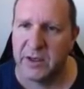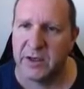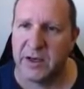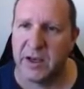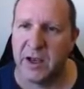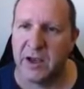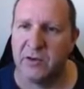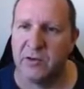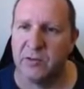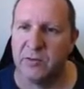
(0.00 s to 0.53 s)

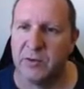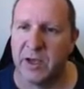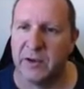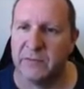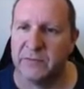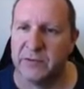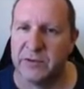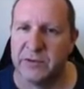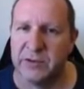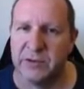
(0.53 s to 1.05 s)
Now all we
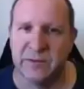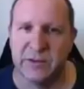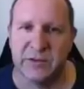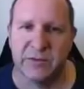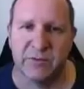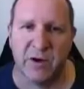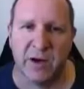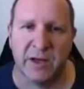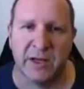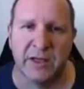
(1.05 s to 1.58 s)
have to do is
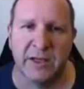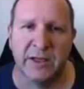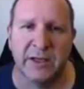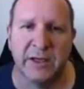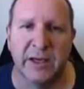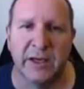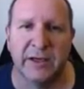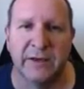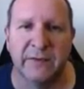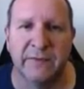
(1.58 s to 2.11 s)
right click
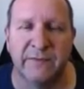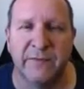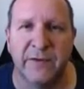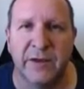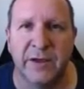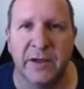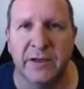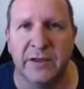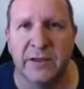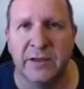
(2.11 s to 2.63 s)
and
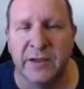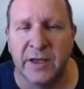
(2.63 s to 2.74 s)
configure,